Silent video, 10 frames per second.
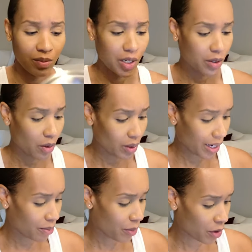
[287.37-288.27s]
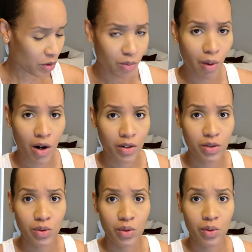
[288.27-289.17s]
you know, like burn
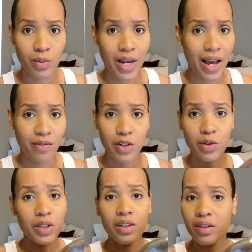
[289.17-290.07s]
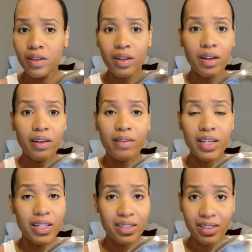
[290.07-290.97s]
marks or what have you,
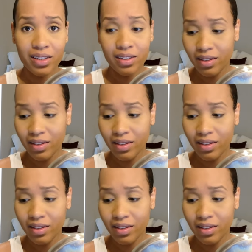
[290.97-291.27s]
this,